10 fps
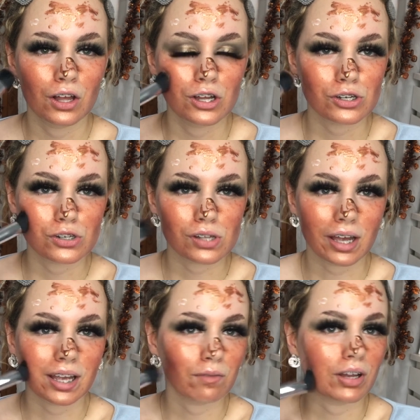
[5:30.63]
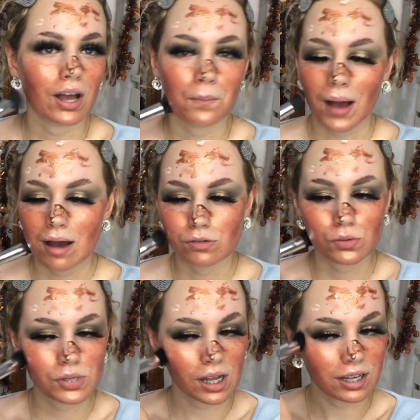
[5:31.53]
just like giving it a bounce,
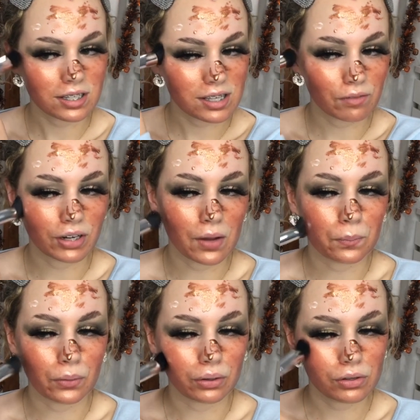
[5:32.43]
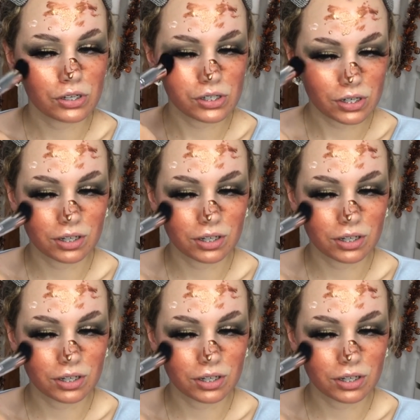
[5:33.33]
almost like it's giving it a boost.